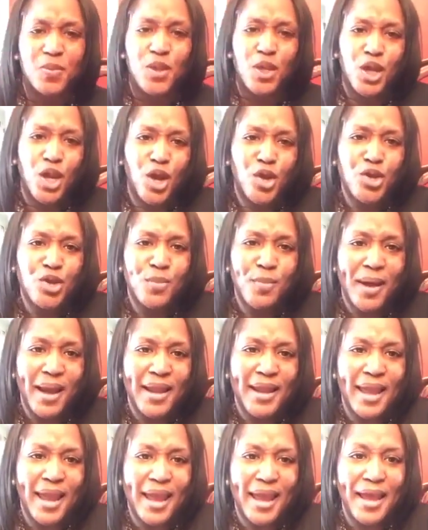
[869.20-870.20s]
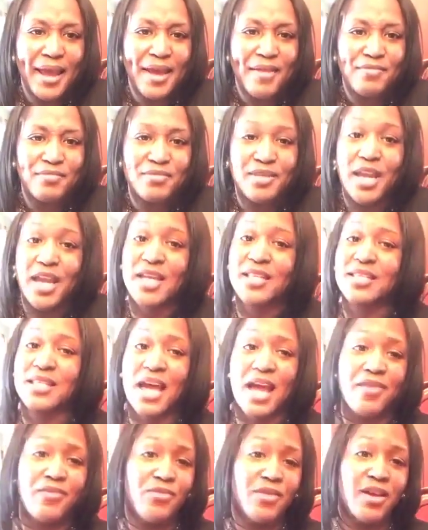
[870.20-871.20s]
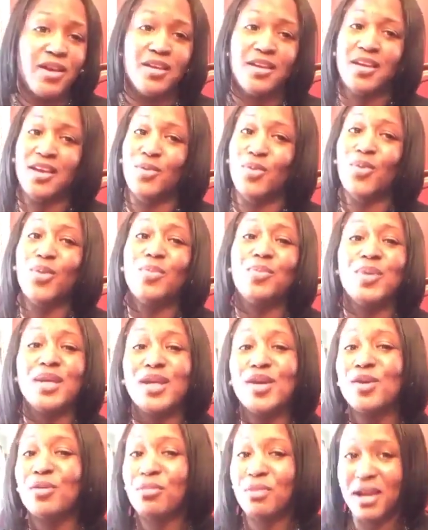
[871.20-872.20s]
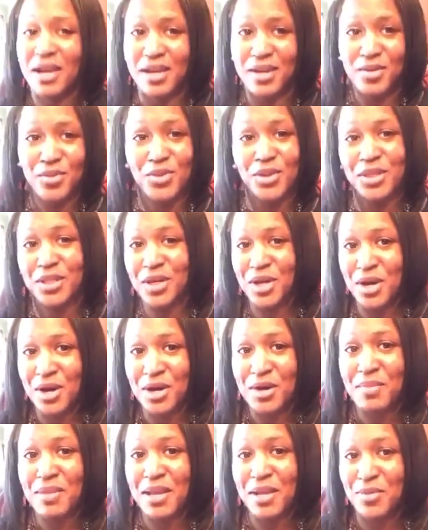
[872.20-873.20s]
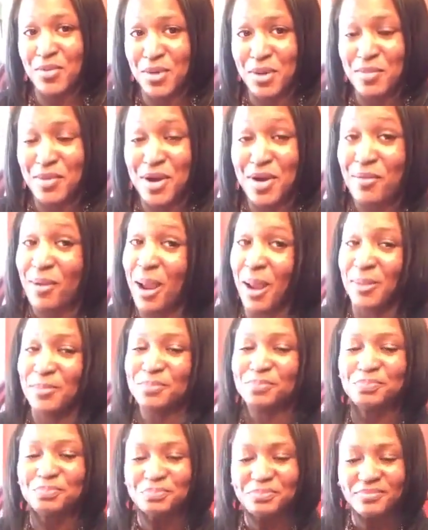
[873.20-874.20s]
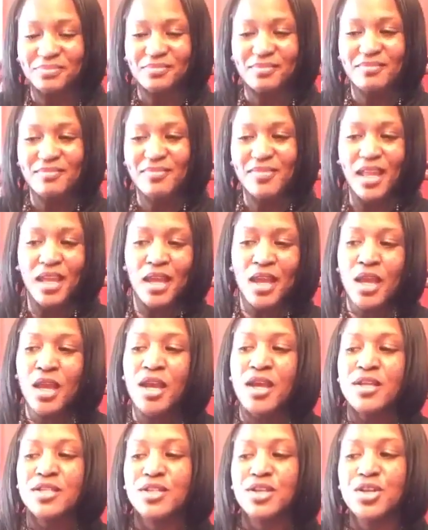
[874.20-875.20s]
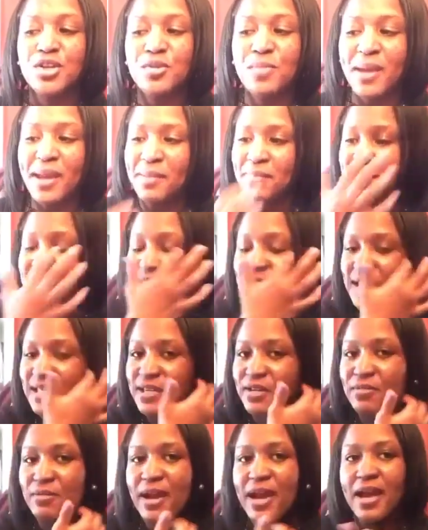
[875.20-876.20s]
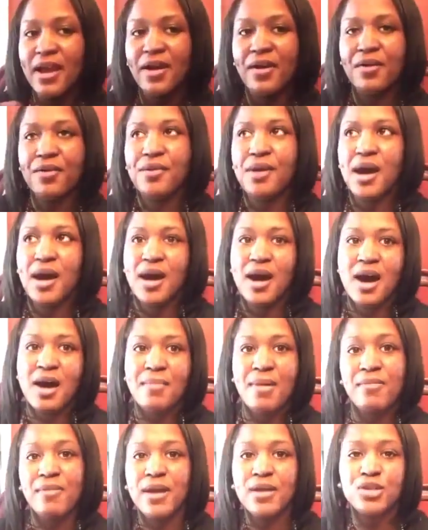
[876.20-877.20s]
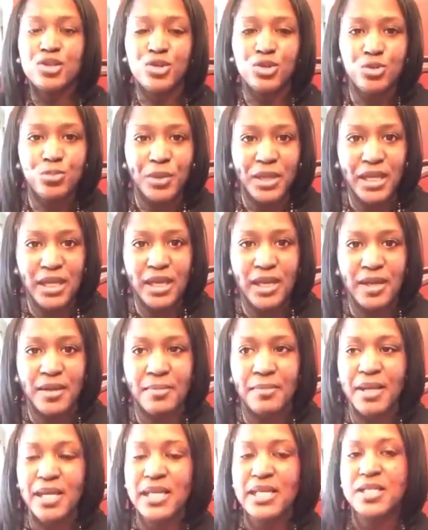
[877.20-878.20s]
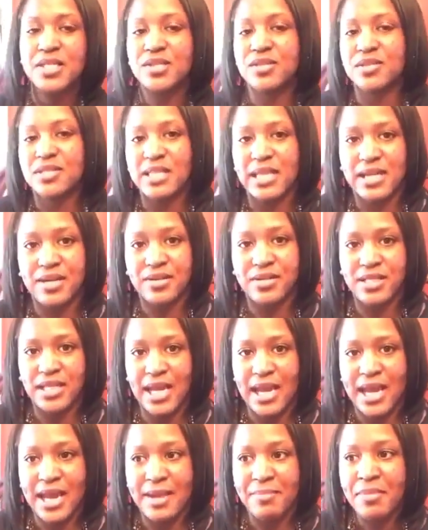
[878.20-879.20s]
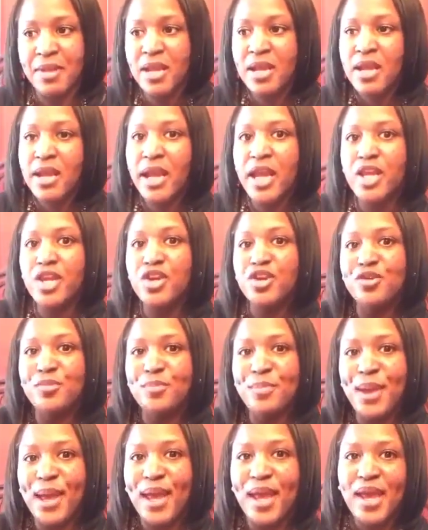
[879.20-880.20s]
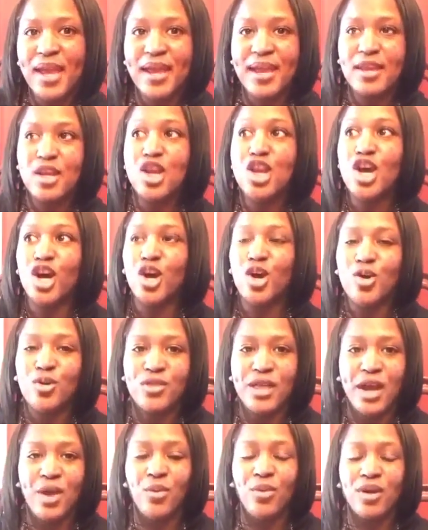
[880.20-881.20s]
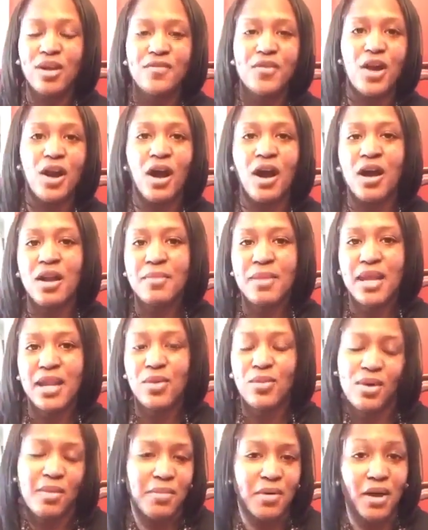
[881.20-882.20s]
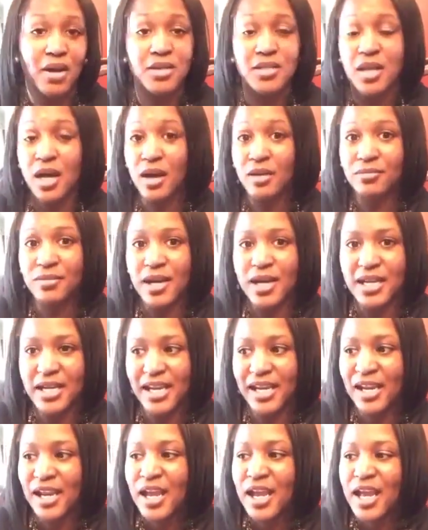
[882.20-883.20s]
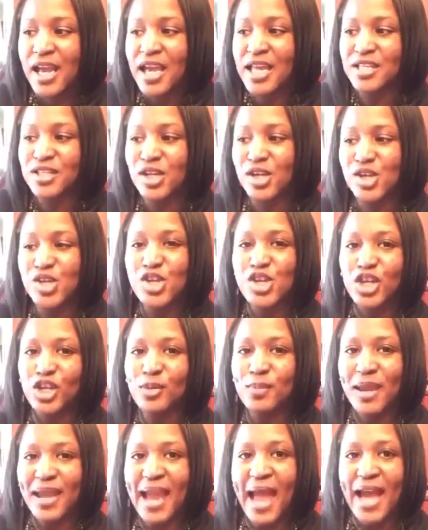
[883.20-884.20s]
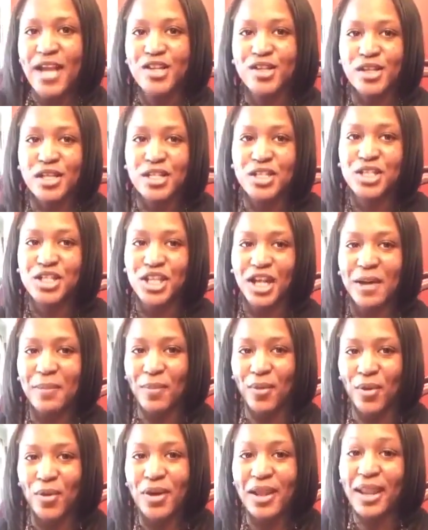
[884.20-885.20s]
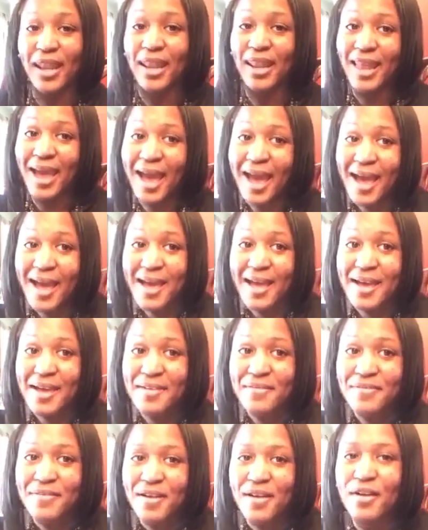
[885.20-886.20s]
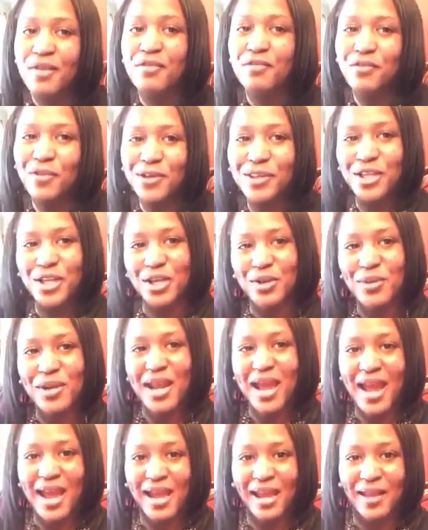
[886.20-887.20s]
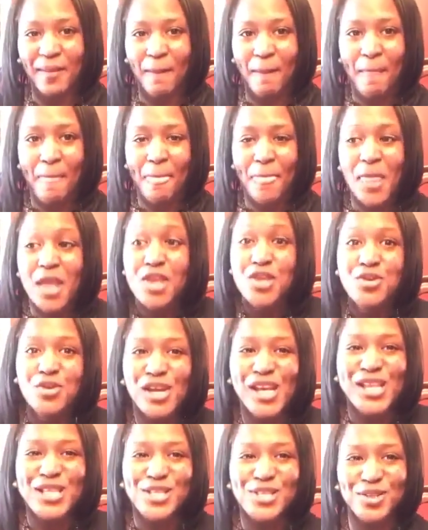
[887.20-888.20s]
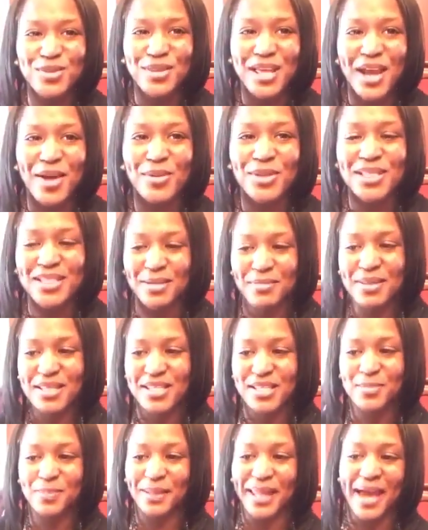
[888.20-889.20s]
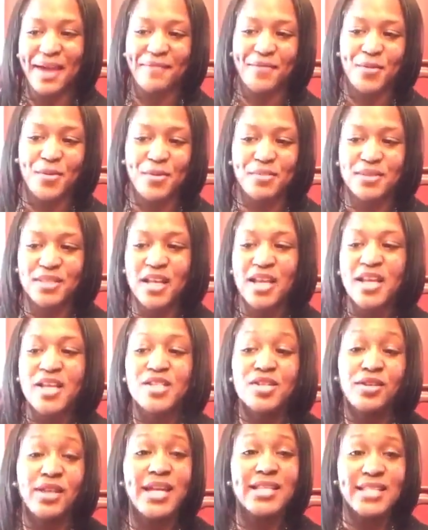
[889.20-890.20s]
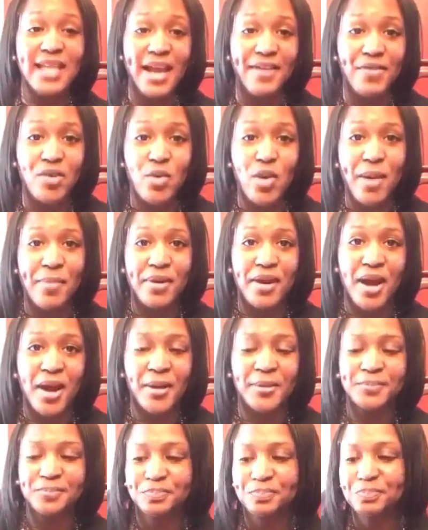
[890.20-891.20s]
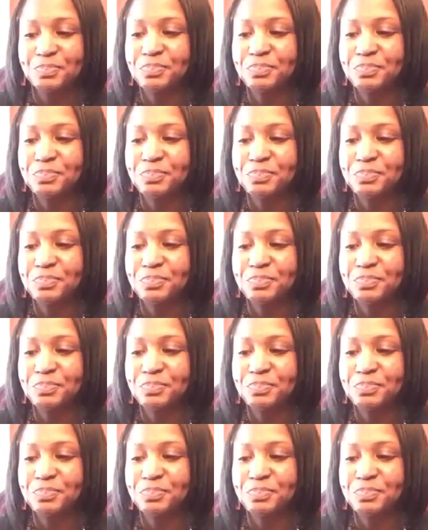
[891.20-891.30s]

you might have, yes, like it would be great with an automated webinar, right? So you may be sitting around 2 p.m. Eastern Standard Time, and you may know that one of your automated webinars are running. And so you may actually jump on live for the Q&A. You can do that with some of these platforms. So that's EverWebinar.